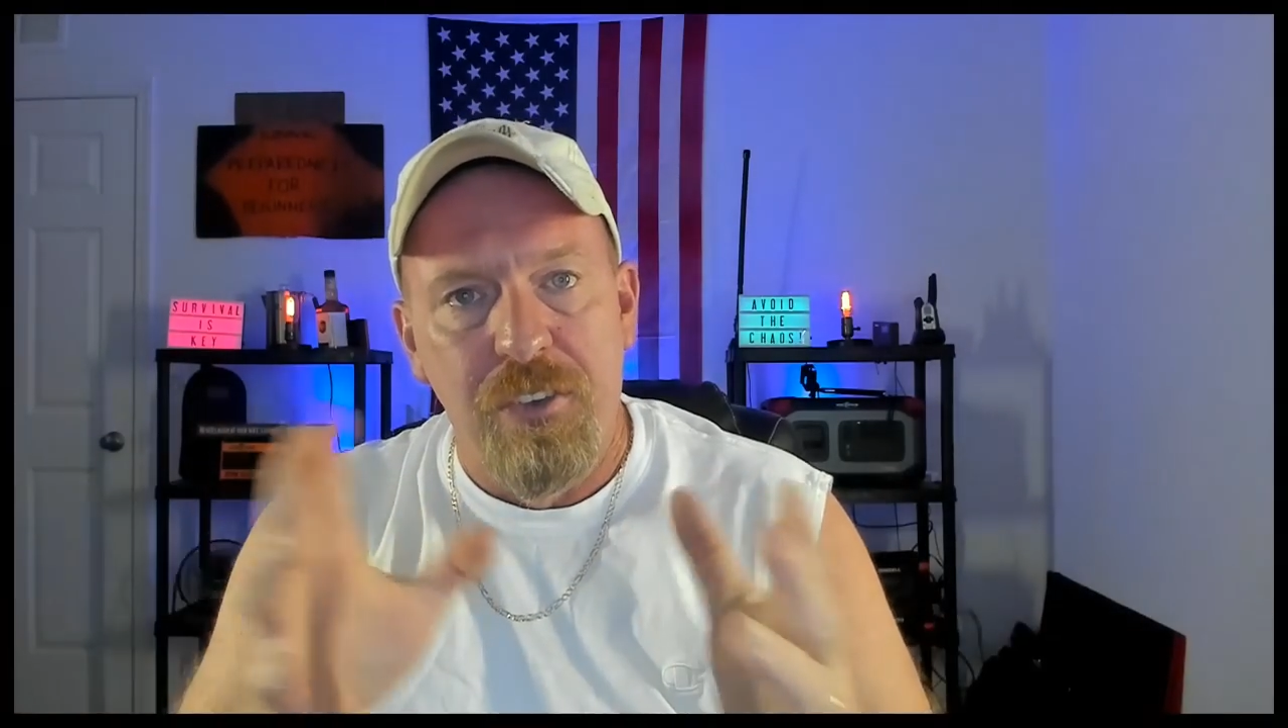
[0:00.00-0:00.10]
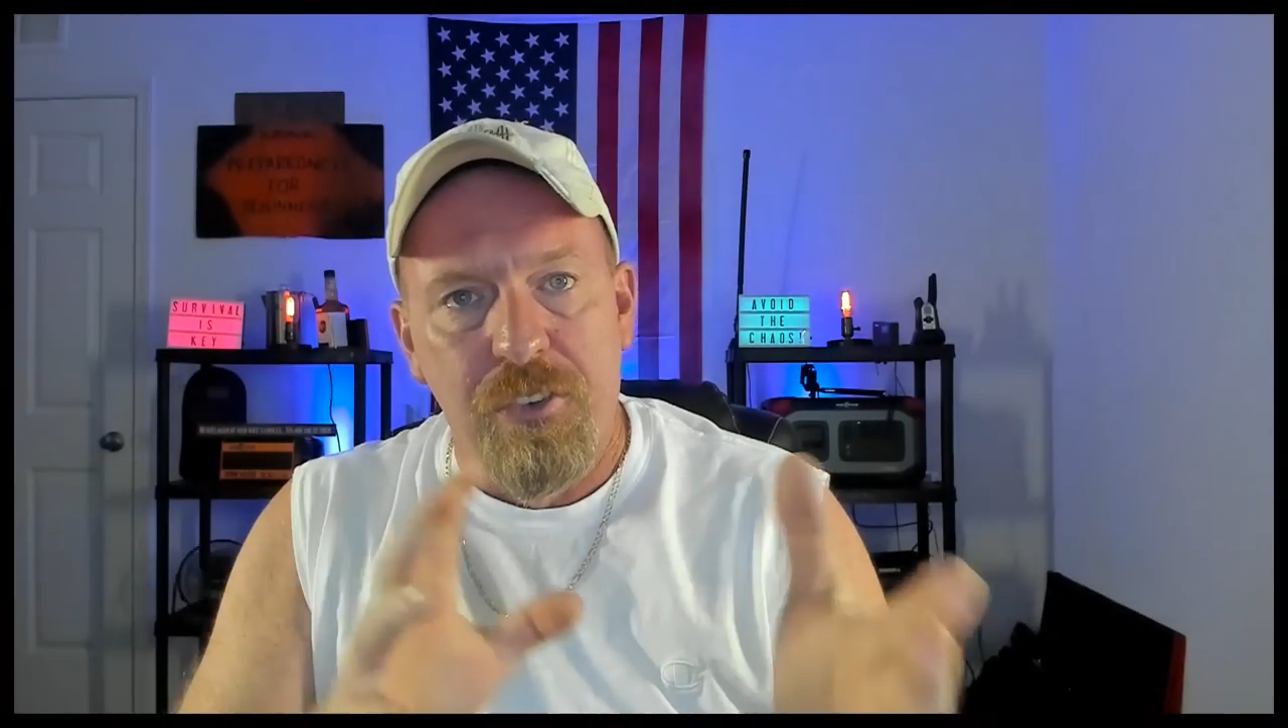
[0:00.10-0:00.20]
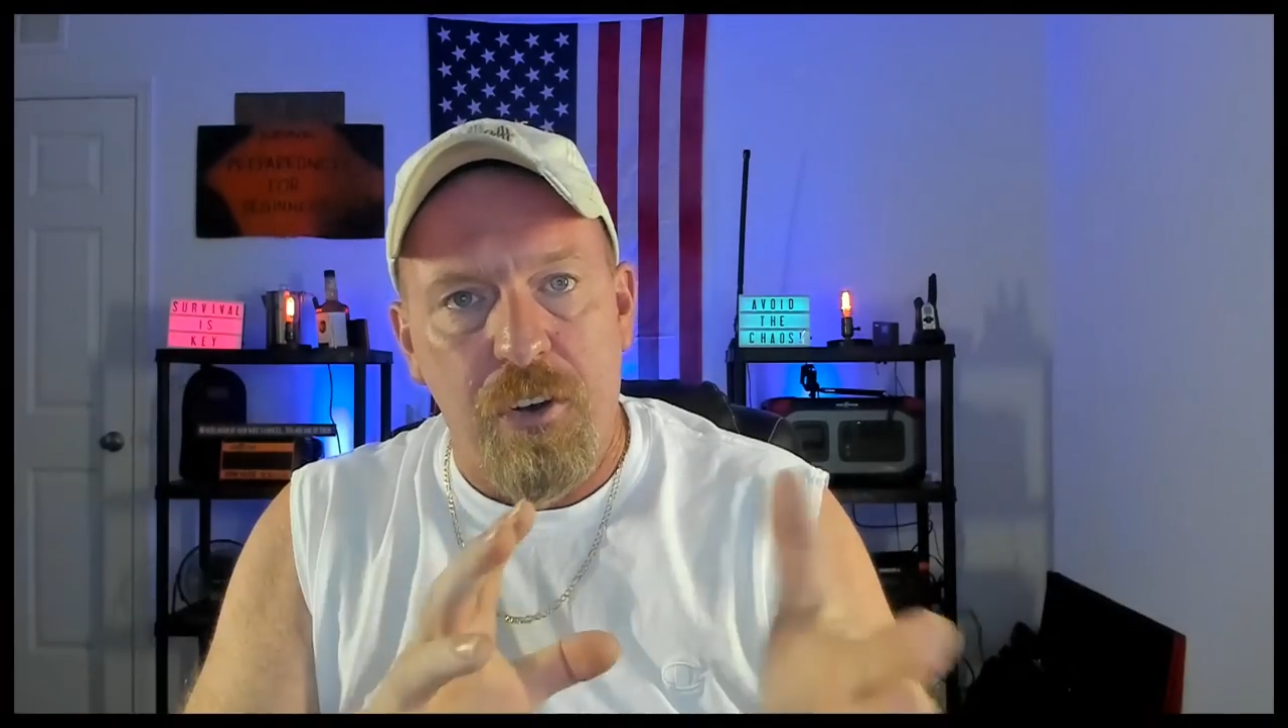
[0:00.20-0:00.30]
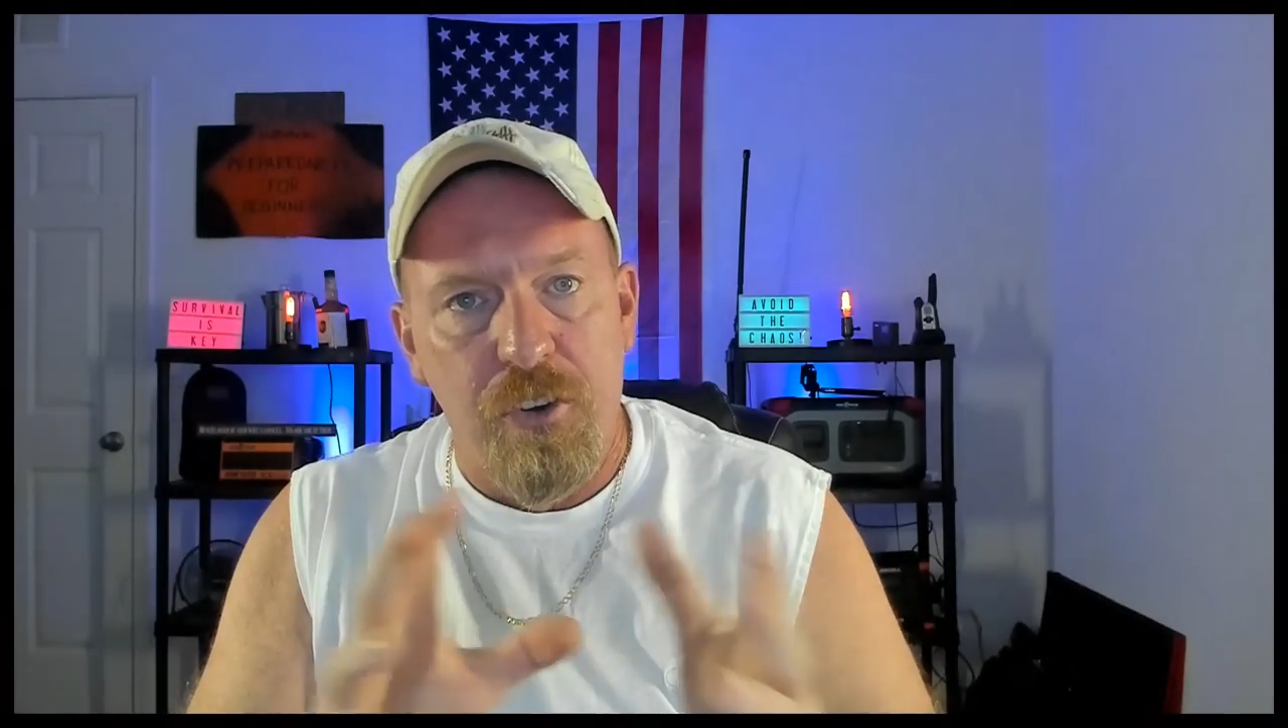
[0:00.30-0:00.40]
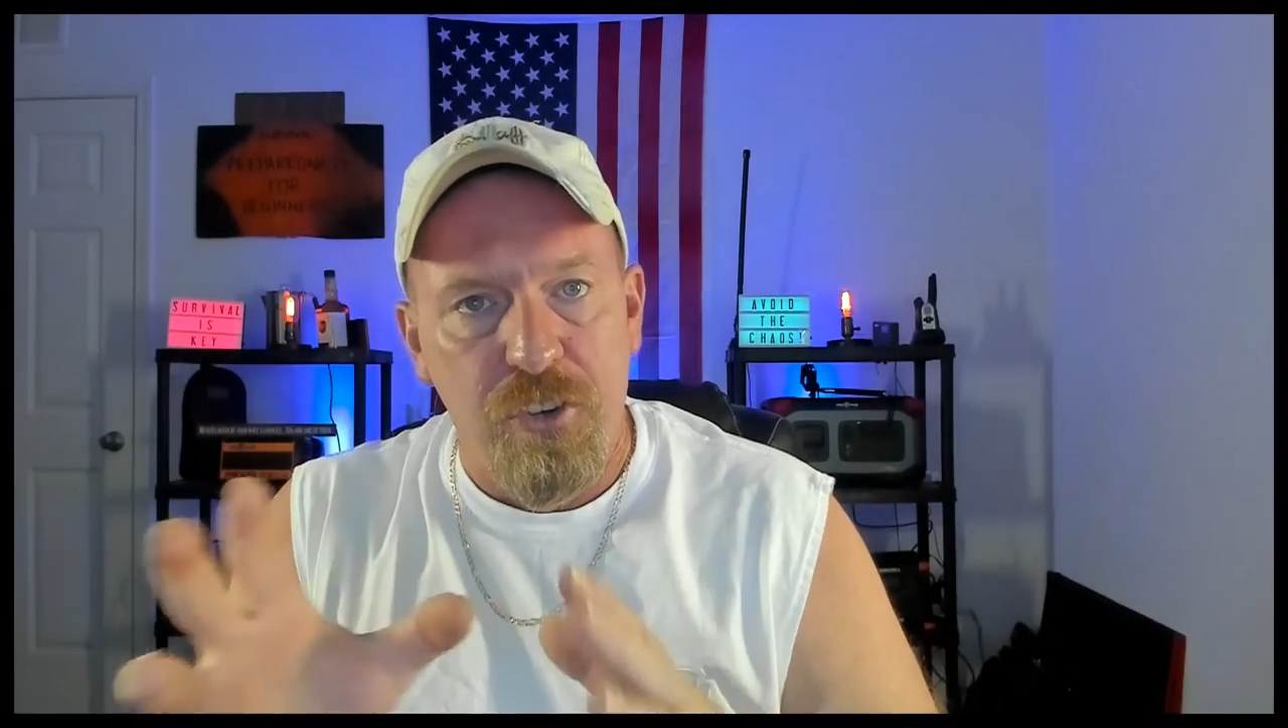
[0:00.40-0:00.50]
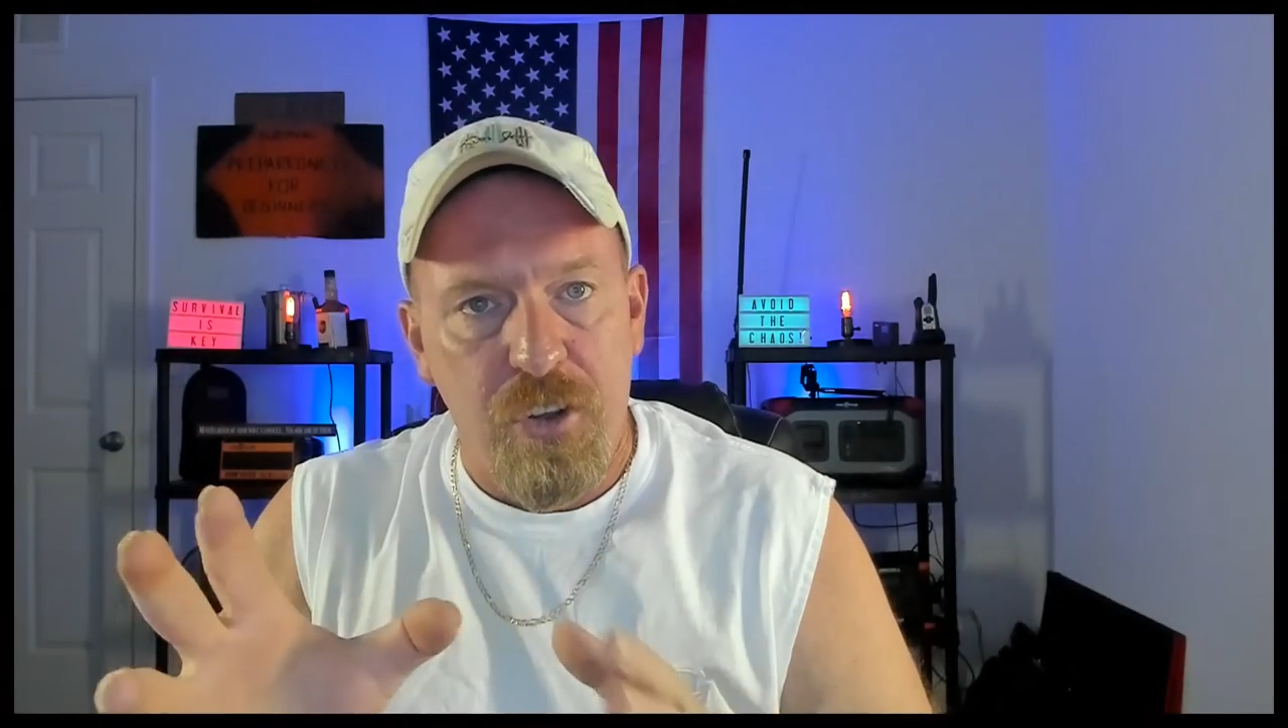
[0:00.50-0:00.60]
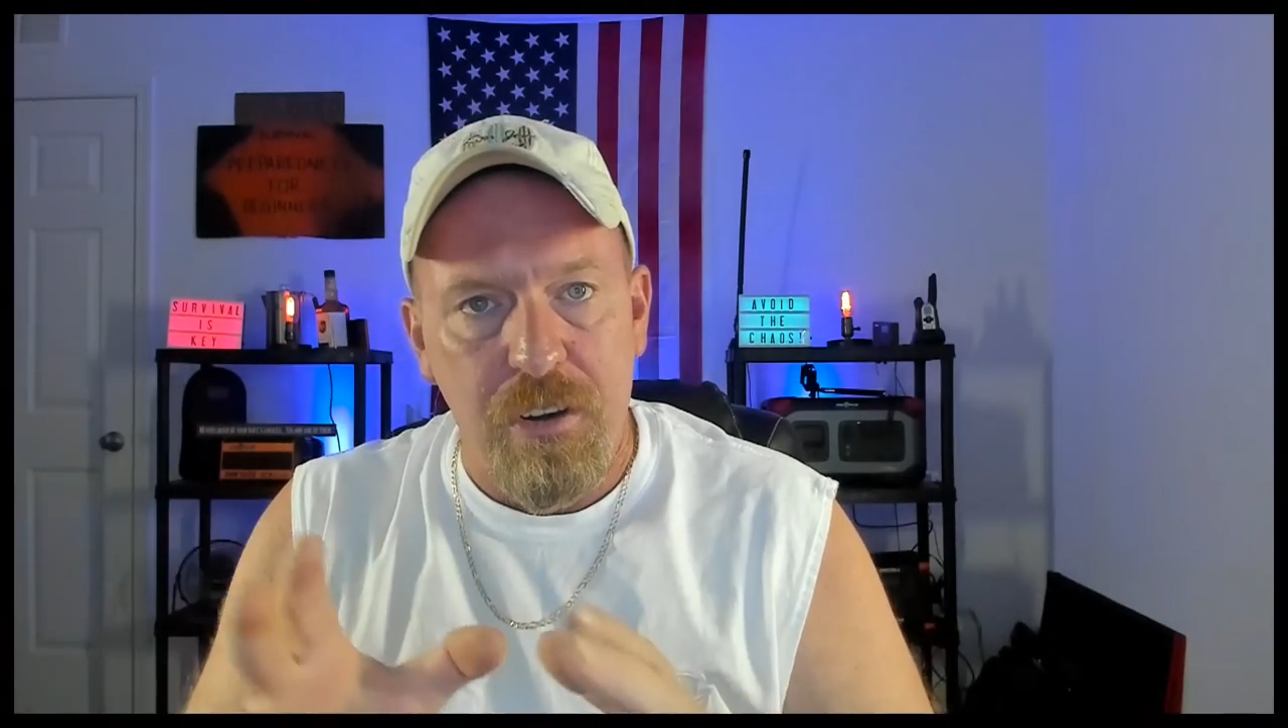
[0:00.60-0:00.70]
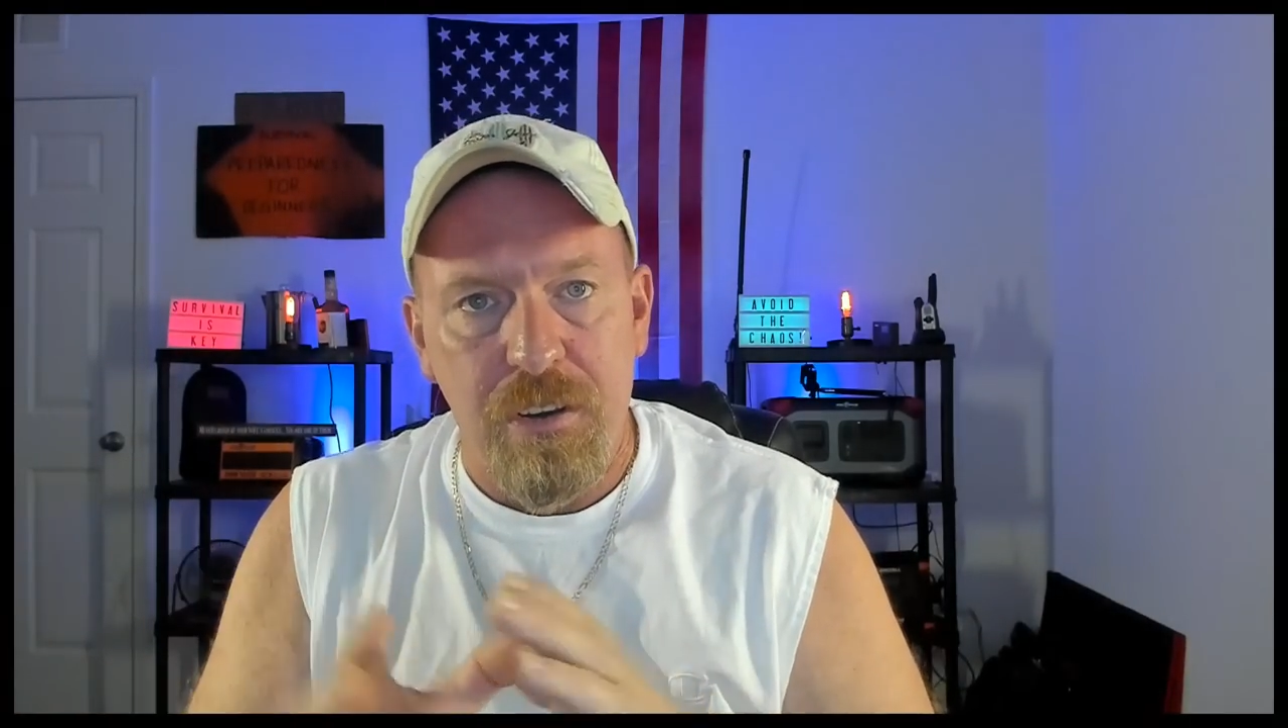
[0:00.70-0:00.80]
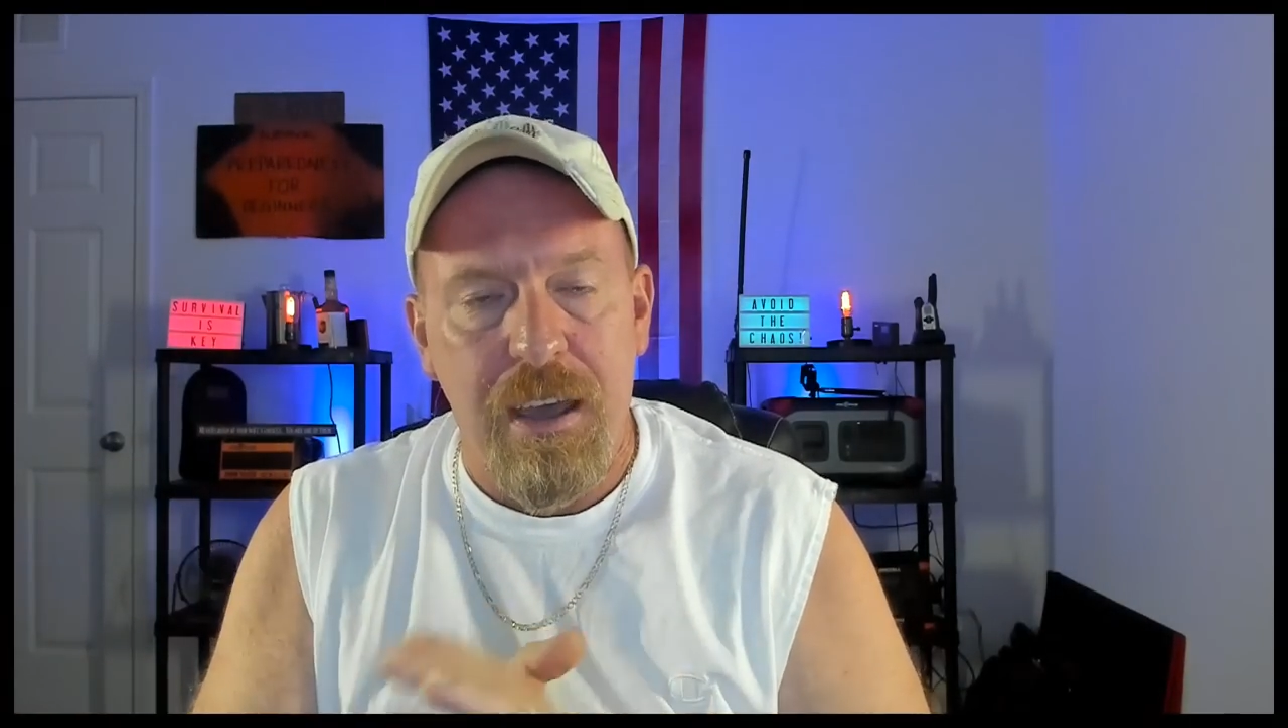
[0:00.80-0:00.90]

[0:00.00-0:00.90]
start shutting